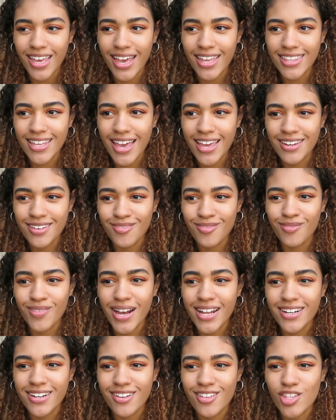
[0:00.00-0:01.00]
And then
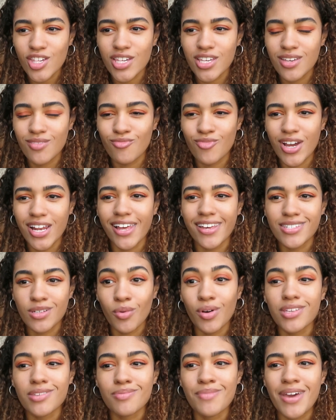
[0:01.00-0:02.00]
when she realised it
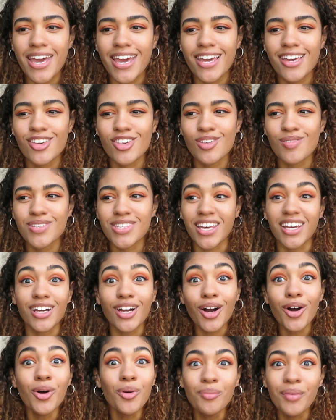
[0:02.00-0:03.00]
was me, she was like,
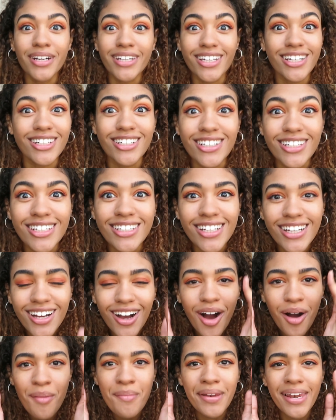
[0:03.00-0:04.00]
oh my God, I
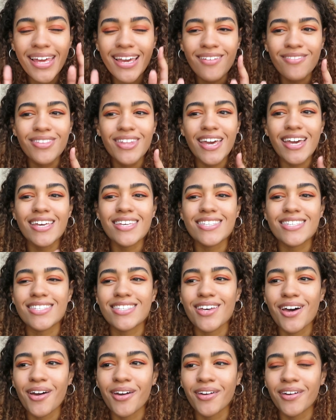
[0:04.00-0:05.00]
can't believe this.
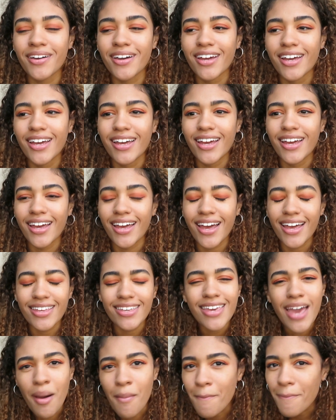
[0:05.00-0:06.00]
So
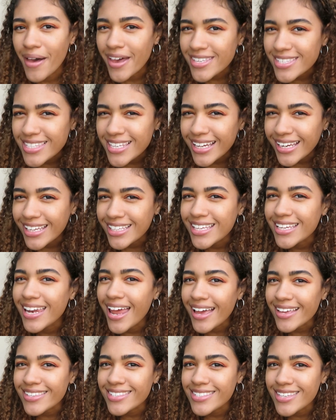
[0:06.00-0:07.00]
yeah, basically the
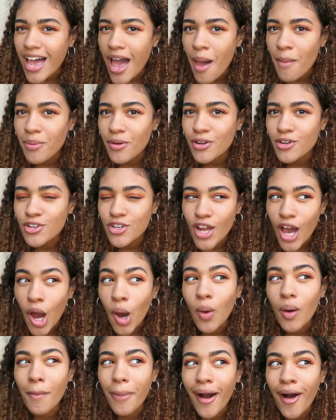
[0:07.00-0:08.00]
next step,
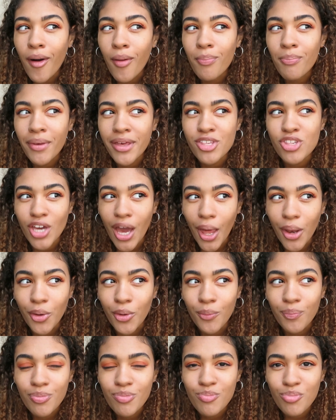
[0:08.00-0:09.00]
know about my
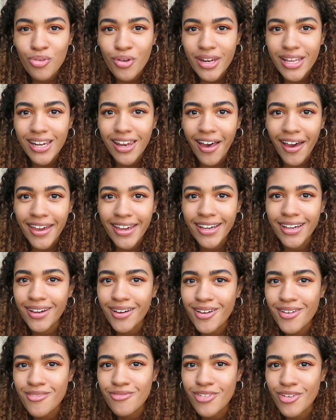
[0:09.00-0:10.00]
channel pretty like
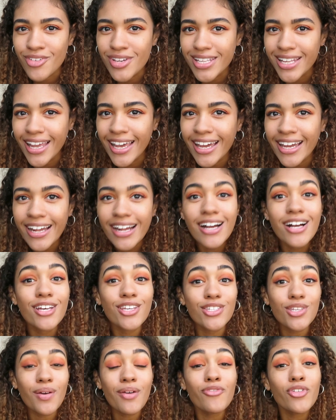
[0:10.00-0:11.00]
vividly.
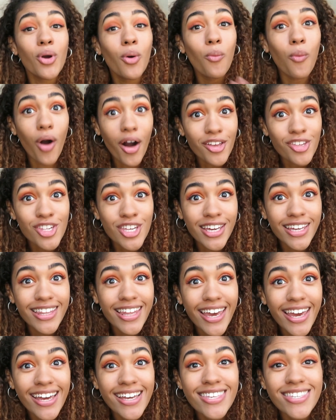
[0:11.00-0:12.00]
So if you're watching
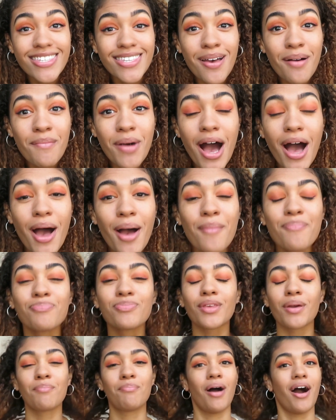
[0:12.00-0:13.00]
this,
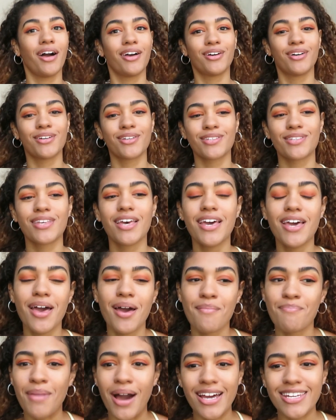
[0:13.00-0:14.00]
um, Myles,
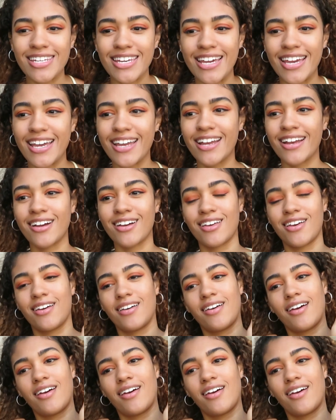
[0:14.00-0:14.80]
Maddie,